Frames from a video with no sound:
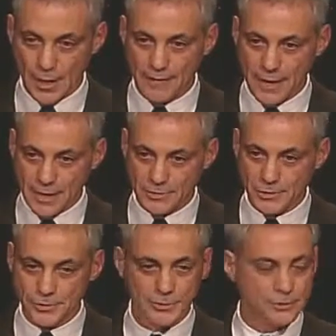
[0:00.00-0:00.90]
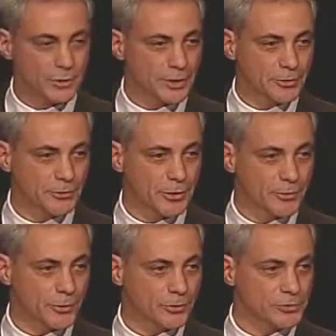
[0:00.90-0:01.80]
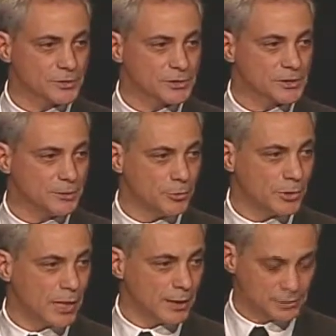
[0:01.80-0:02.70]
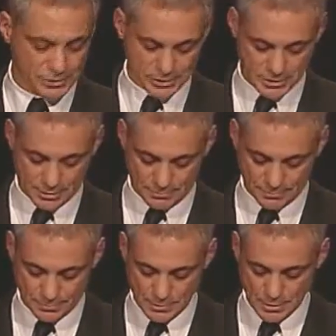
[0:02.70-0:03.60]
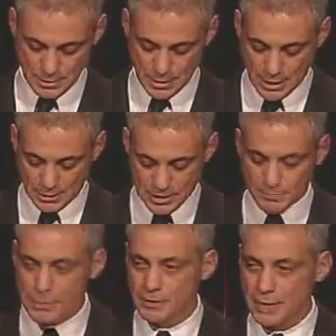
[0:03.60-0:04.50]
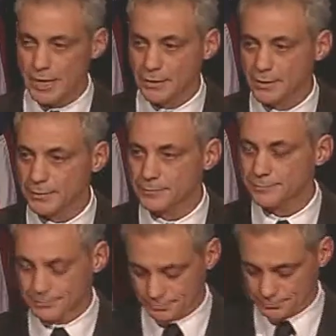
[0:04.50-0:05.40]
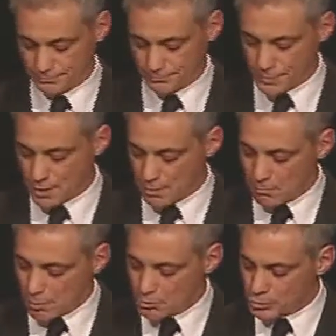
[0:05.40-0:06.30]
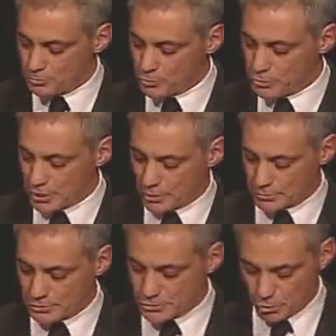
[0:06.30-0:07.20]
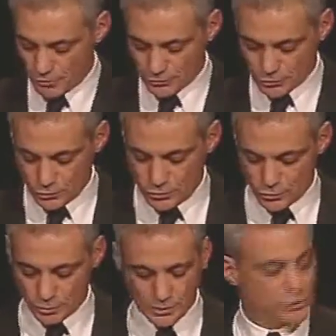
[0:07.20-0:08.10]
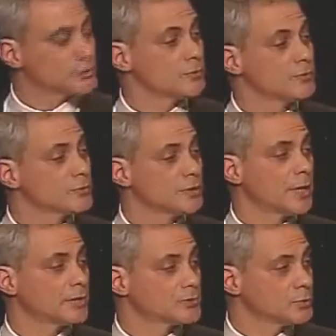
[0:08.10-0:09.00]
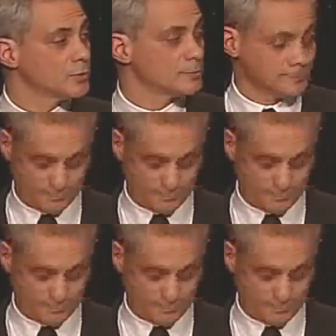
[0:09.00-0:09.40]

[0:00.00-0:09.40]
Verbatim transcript: And the answer is right under our nose, and it's the community college system. And let's be candid. Most community colleges offer students what they should have learned in high school.